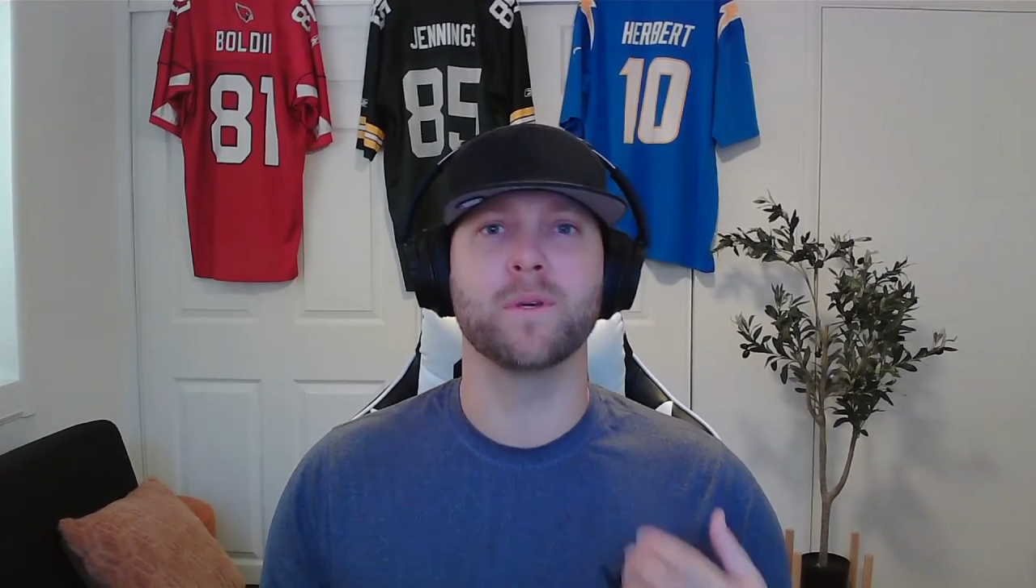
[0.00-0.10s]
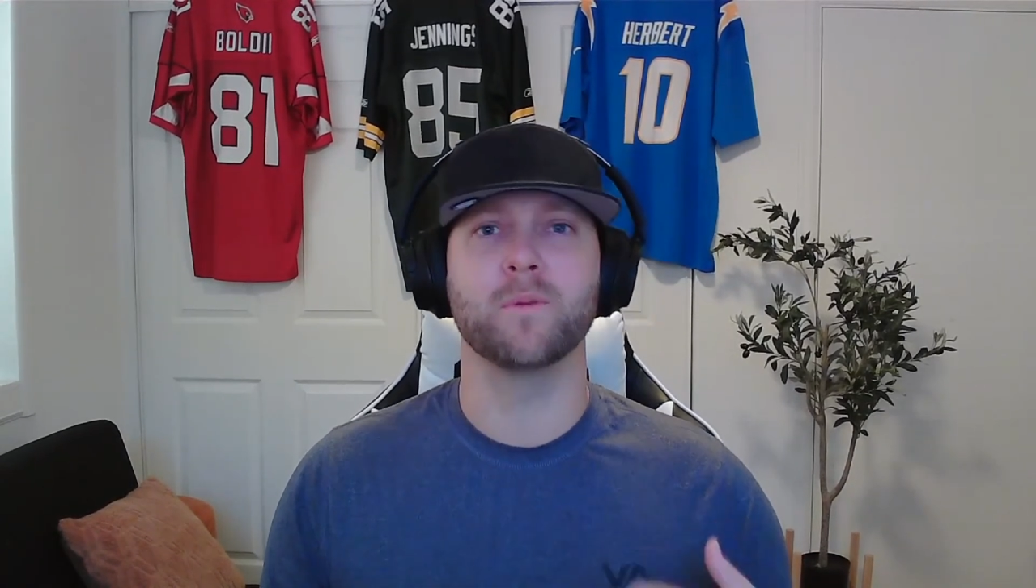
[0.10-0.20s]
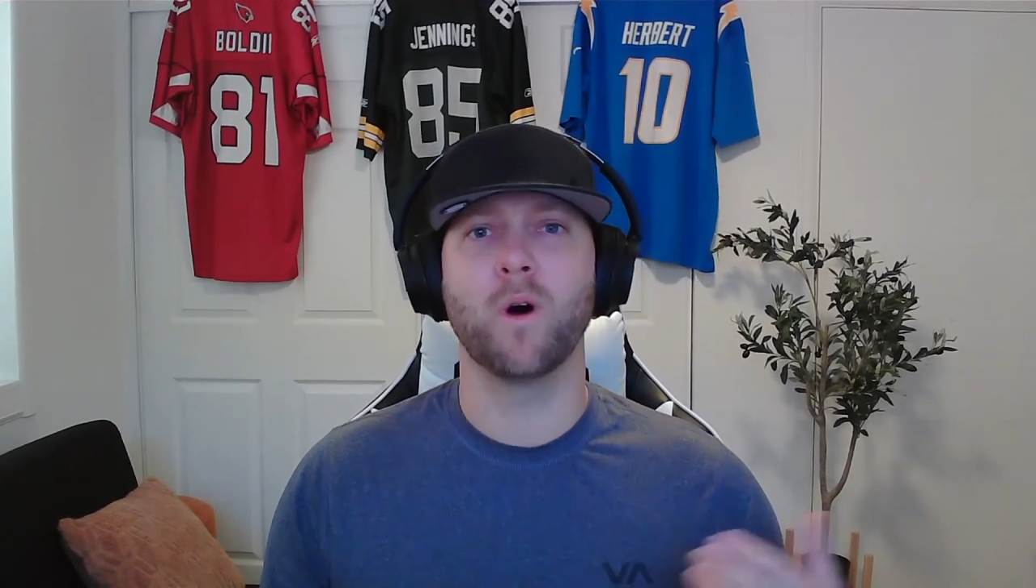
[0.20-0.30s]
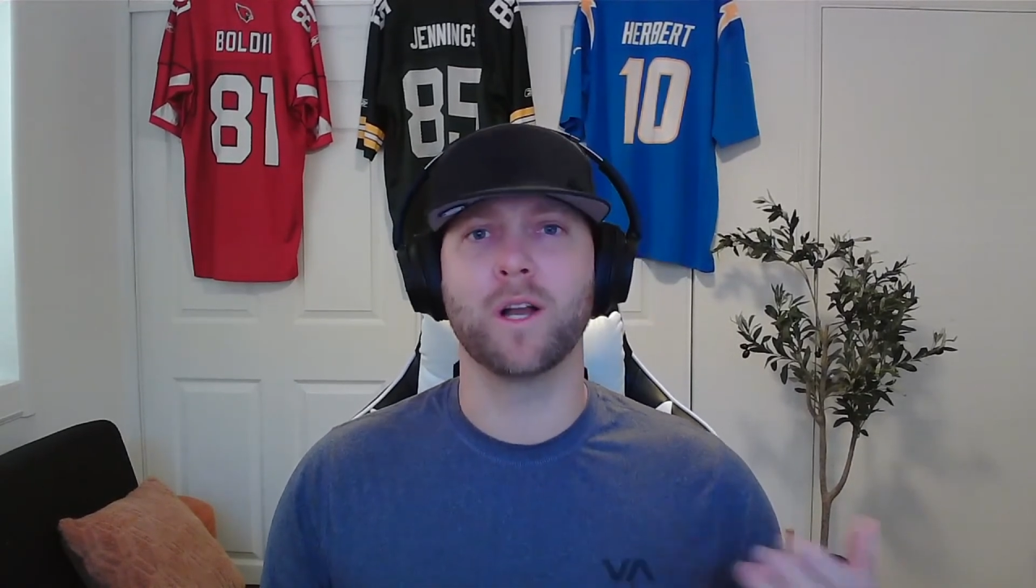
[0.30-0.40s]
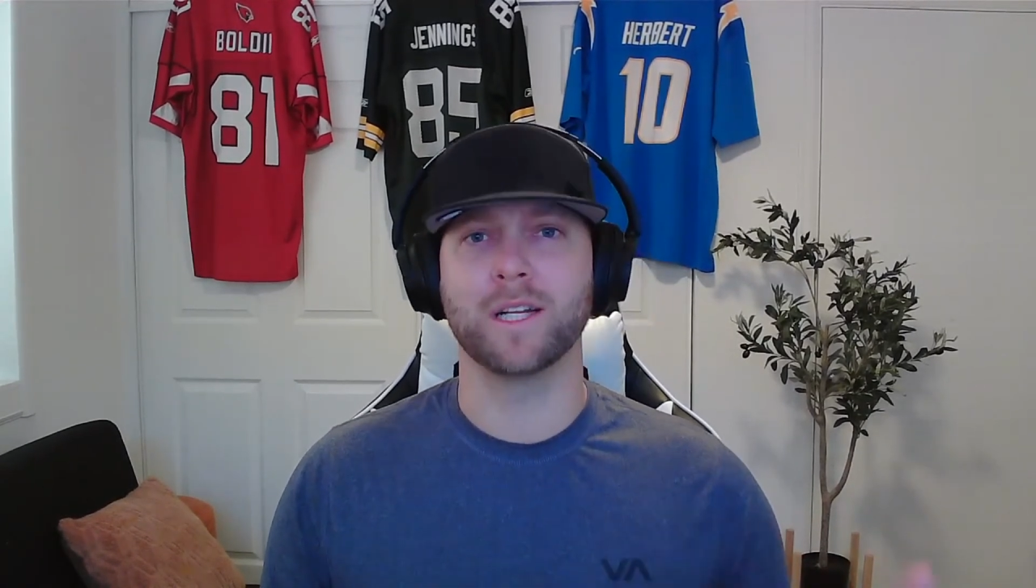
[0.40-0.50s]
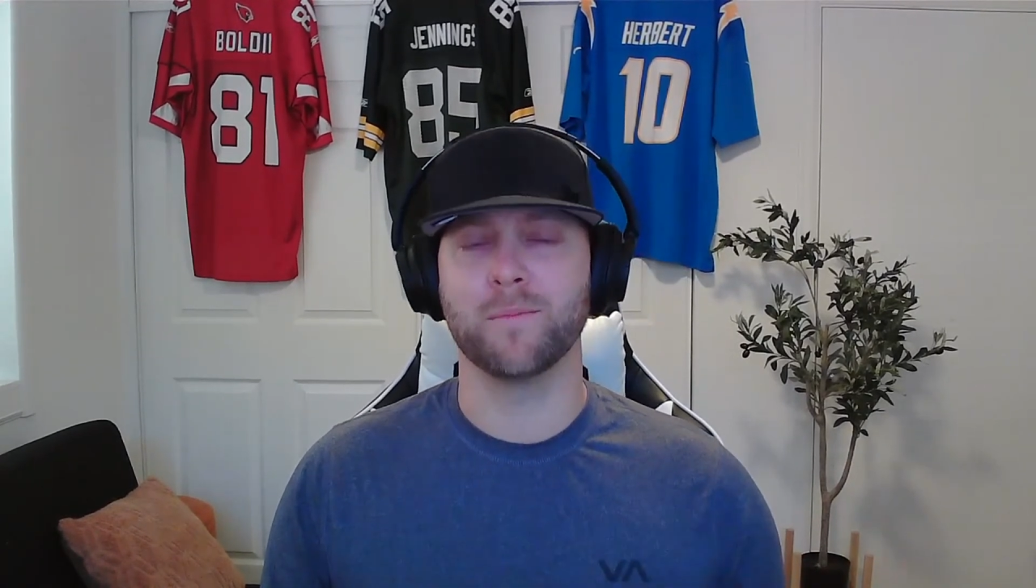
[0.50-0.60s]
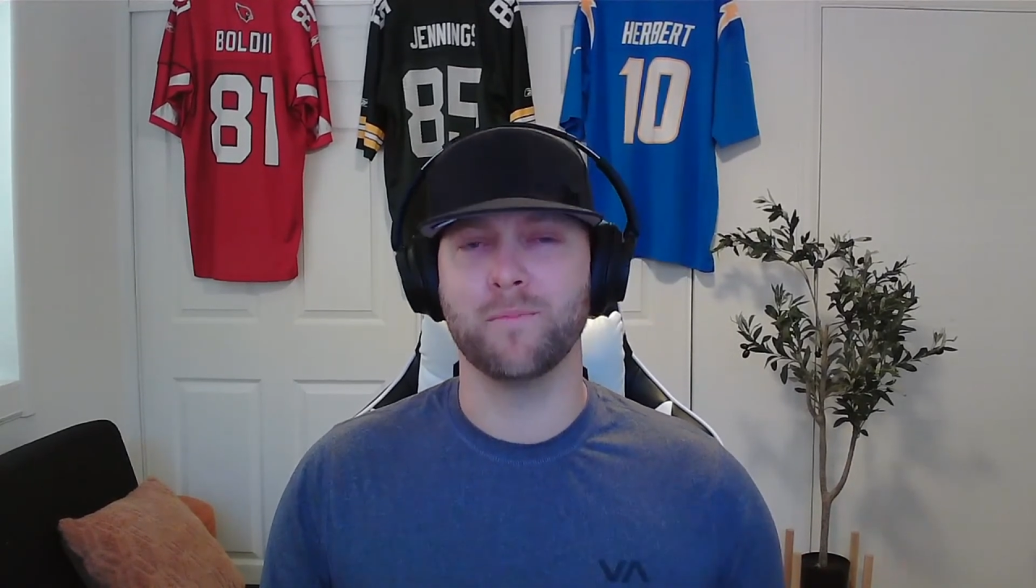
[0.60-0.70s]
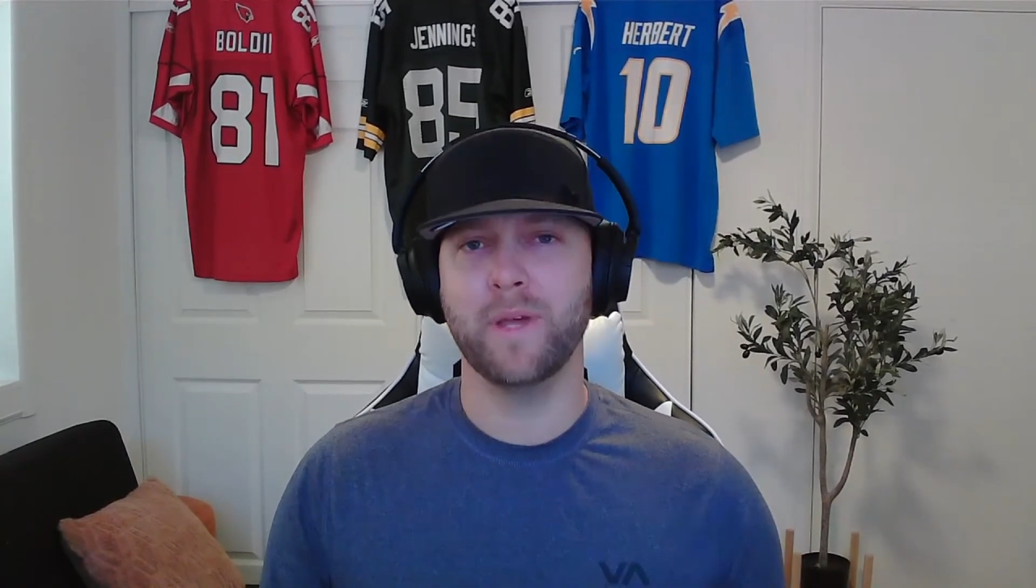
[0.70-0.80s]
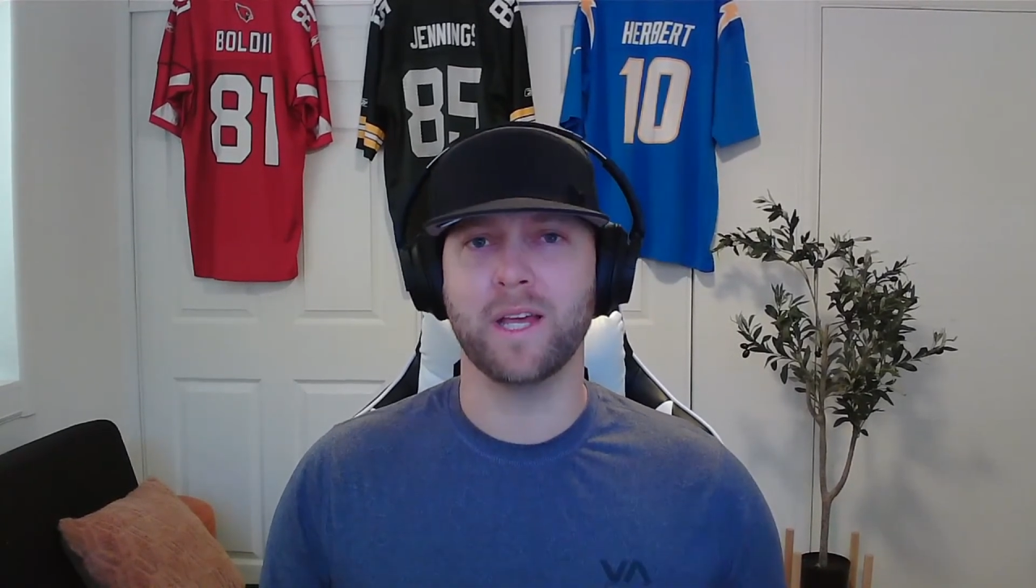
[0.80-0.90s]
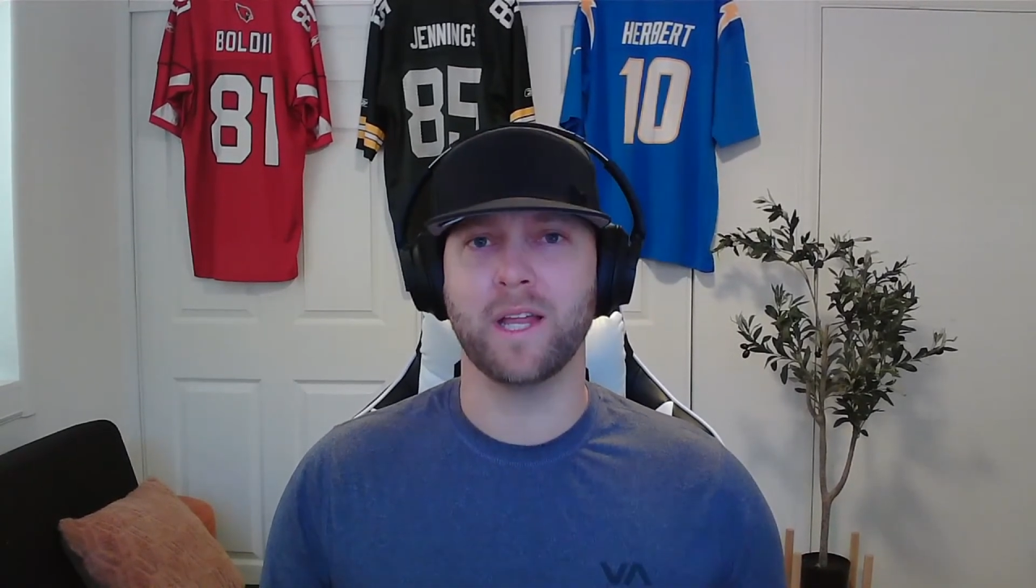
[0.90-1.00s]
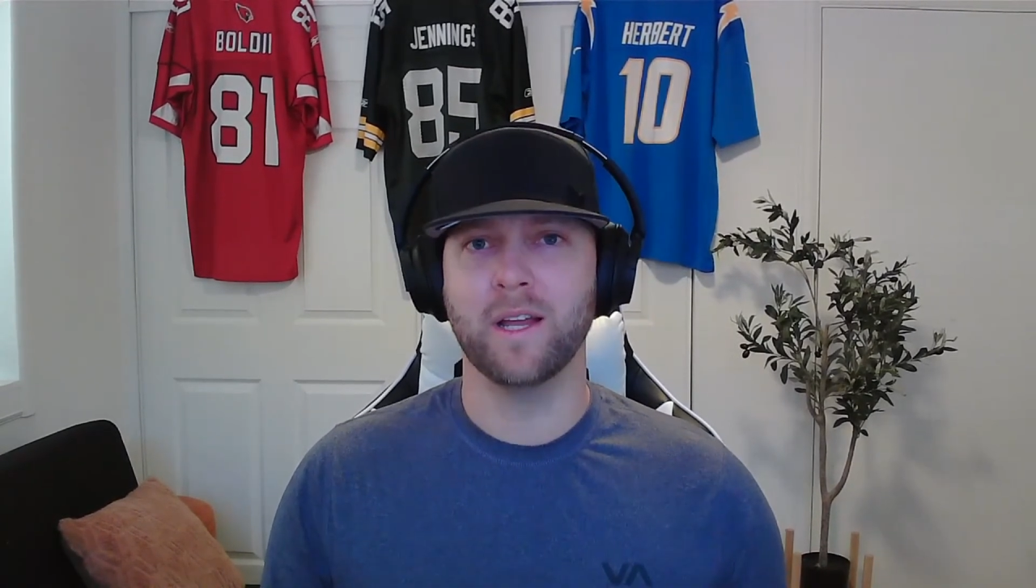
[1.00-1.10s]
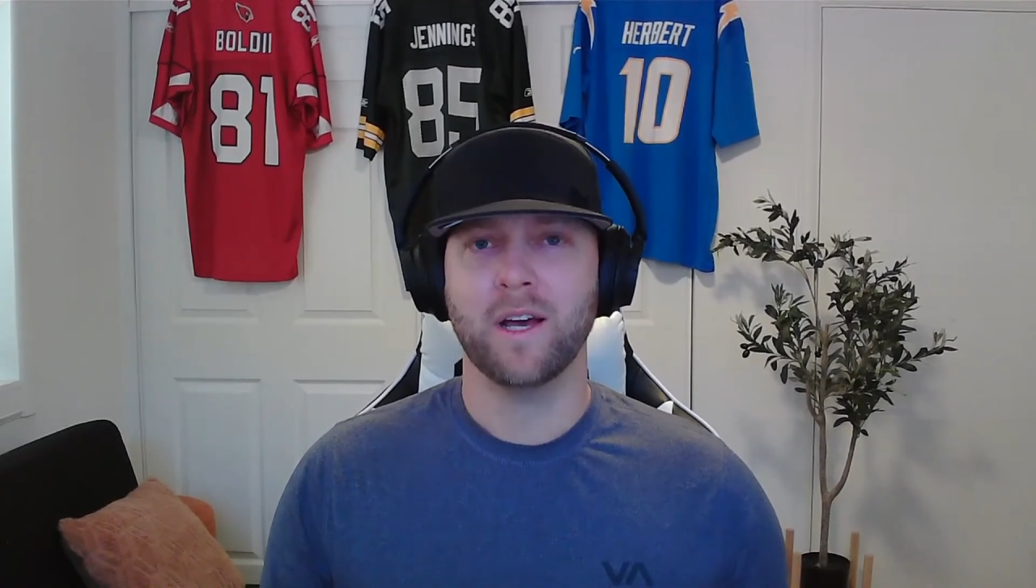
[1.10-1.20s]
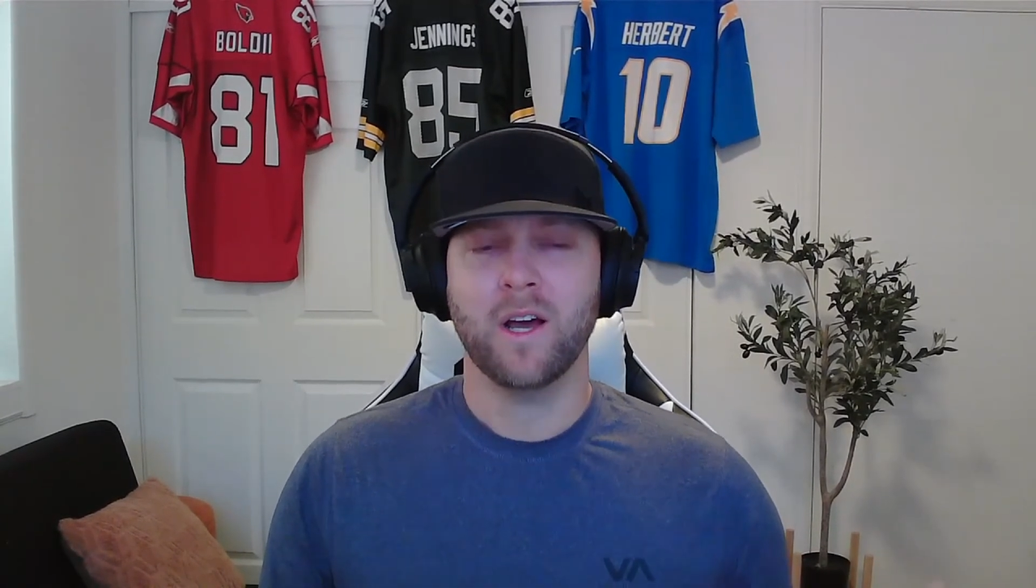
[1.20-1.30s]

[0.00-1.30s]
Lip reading: be wanting to bid